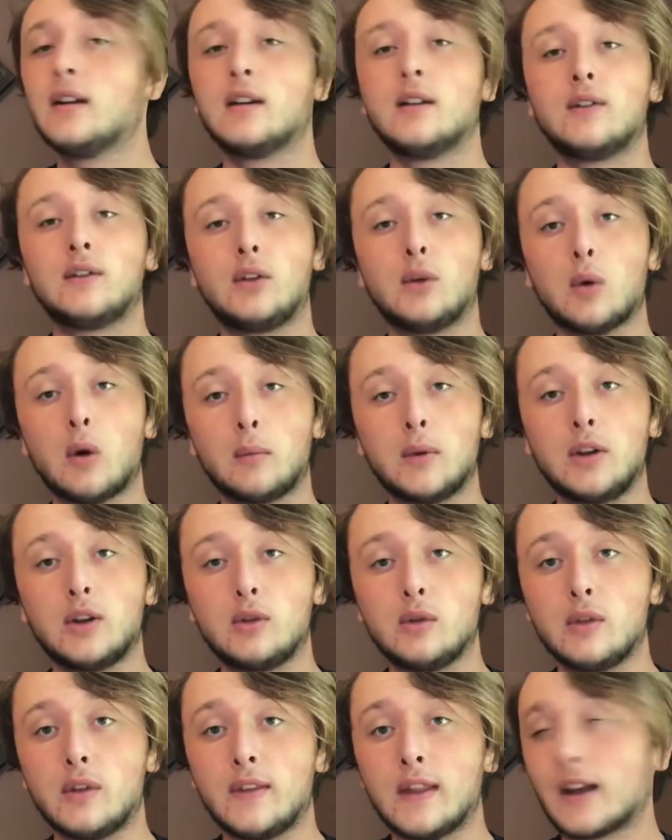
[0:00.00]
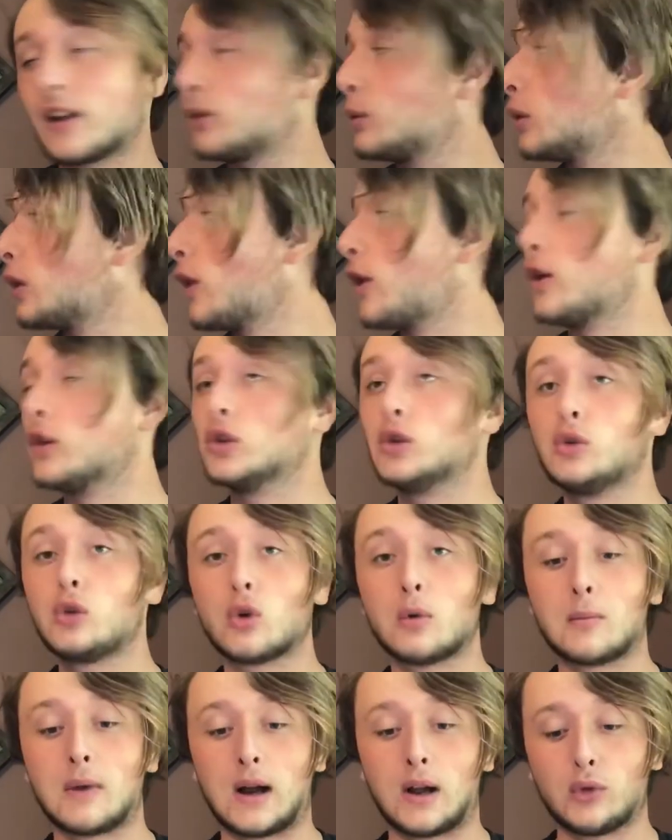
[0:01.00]
If you want me to do the next one on the lunar
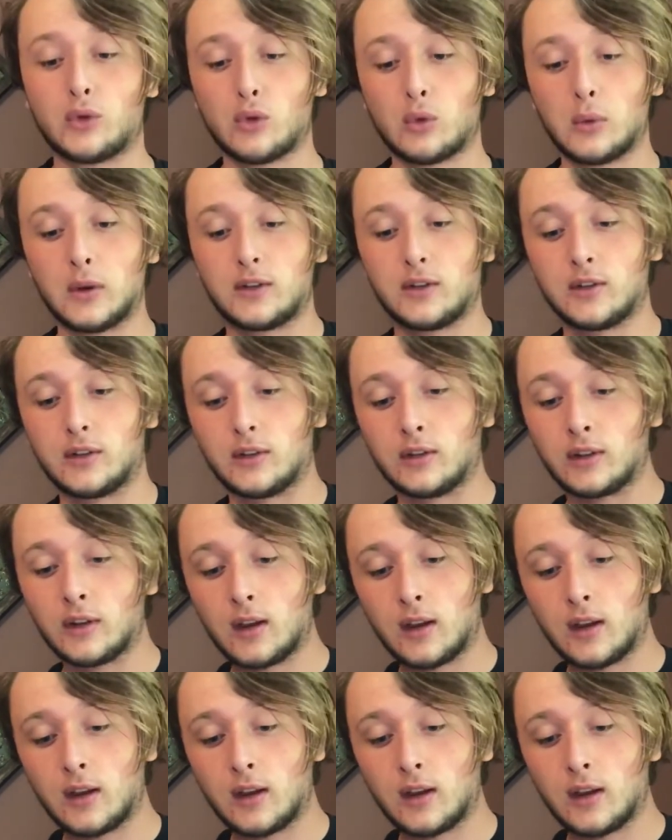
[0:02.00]
module, which is